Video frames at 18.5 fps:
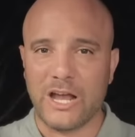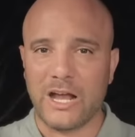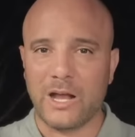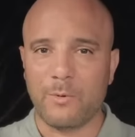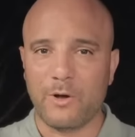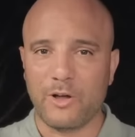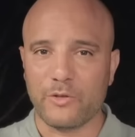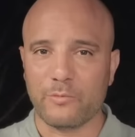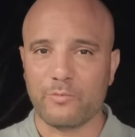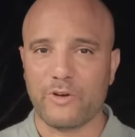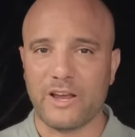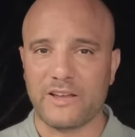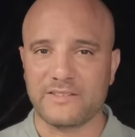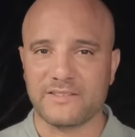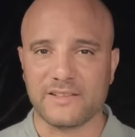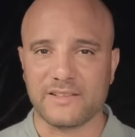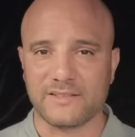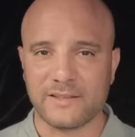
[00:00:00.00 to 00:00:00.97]
jack up all the
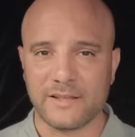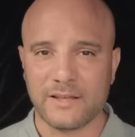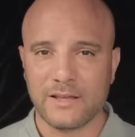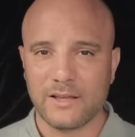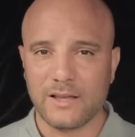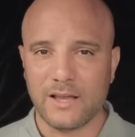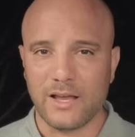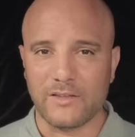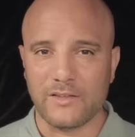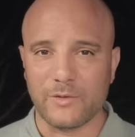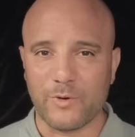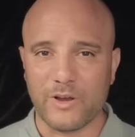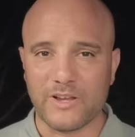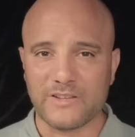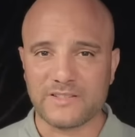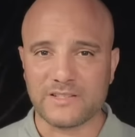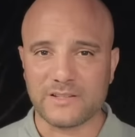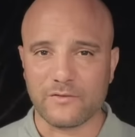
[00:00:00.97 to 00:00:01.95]
prices
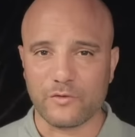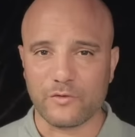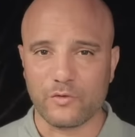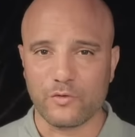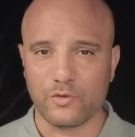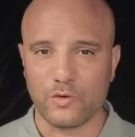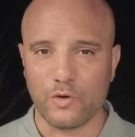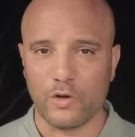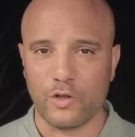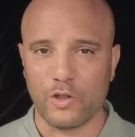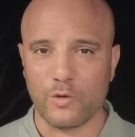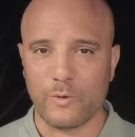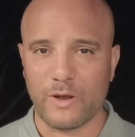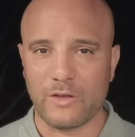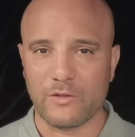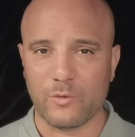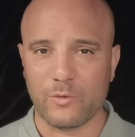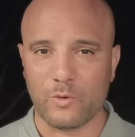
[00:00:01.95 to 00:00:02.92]
of crude
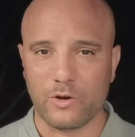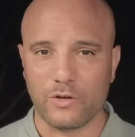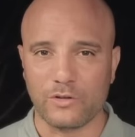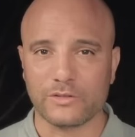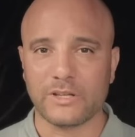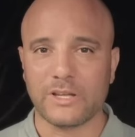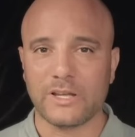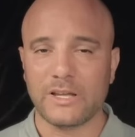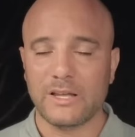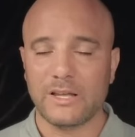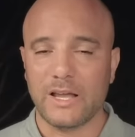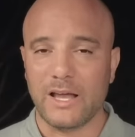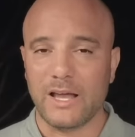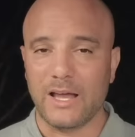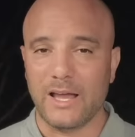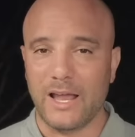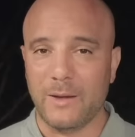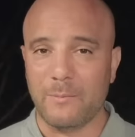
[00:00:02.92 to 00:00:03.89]
oil around the world.
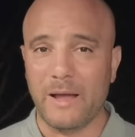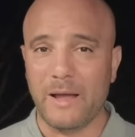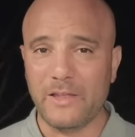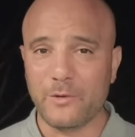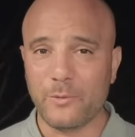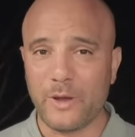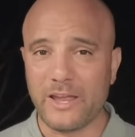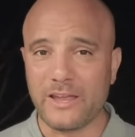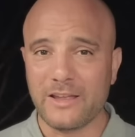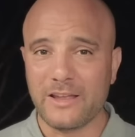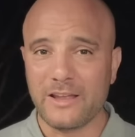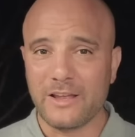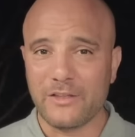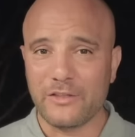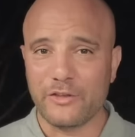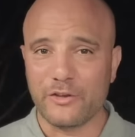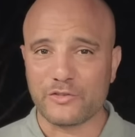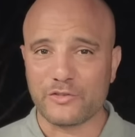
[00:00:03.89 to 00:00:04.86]
And by the way,
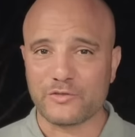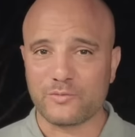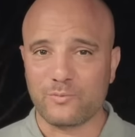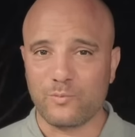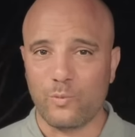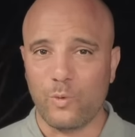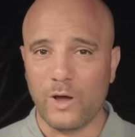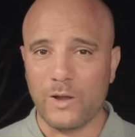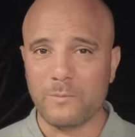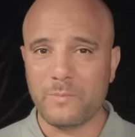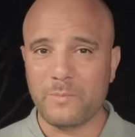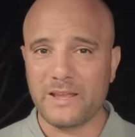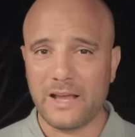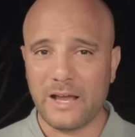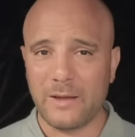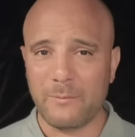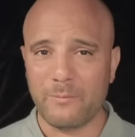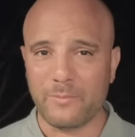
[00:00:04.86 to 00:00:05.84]
there's one
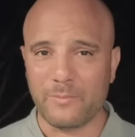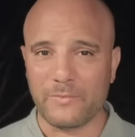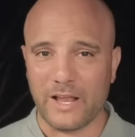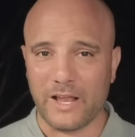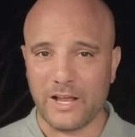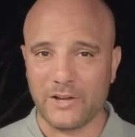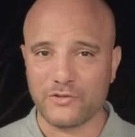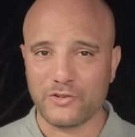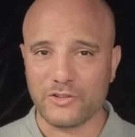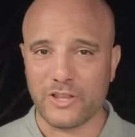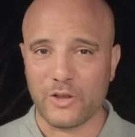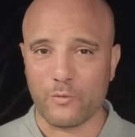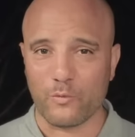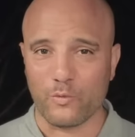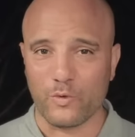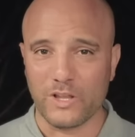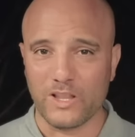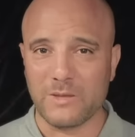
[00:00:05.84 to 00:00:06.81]
big country
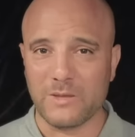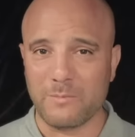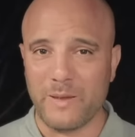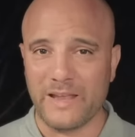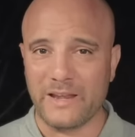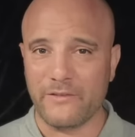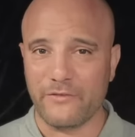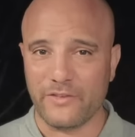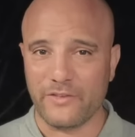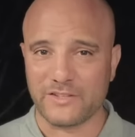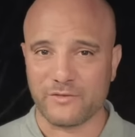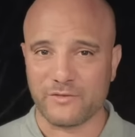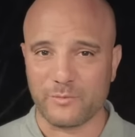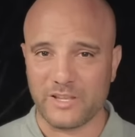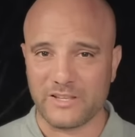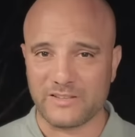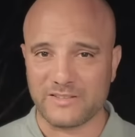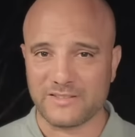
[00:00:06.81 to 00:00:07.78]
that really
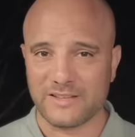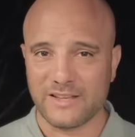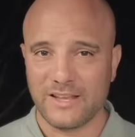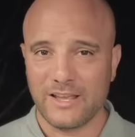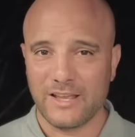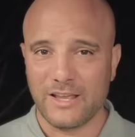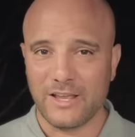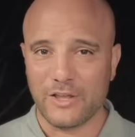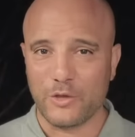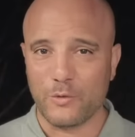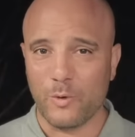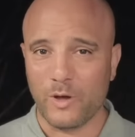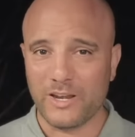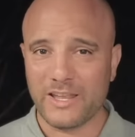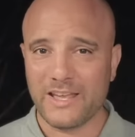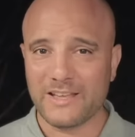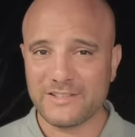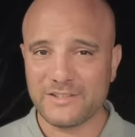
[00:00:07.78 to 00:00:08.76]
benefits from this.
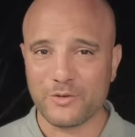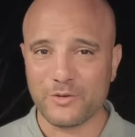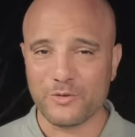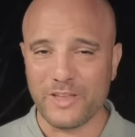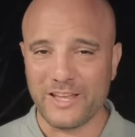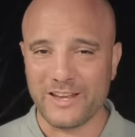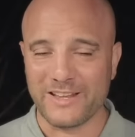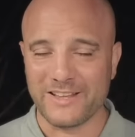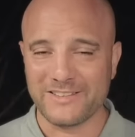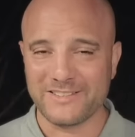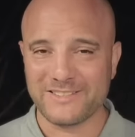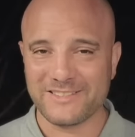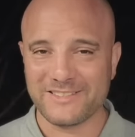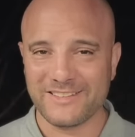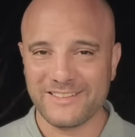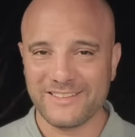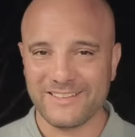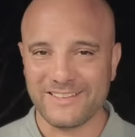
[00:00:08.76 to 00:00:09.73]
You want to guess who that
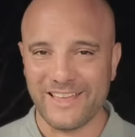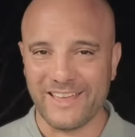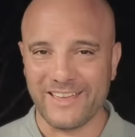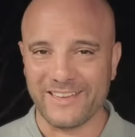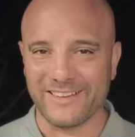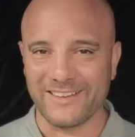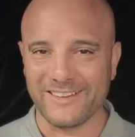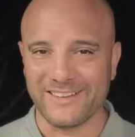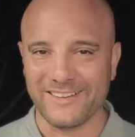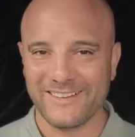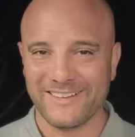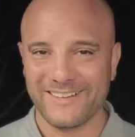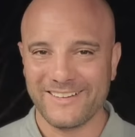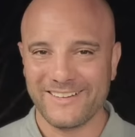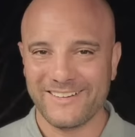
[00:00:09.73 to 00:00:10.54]
is? Yair.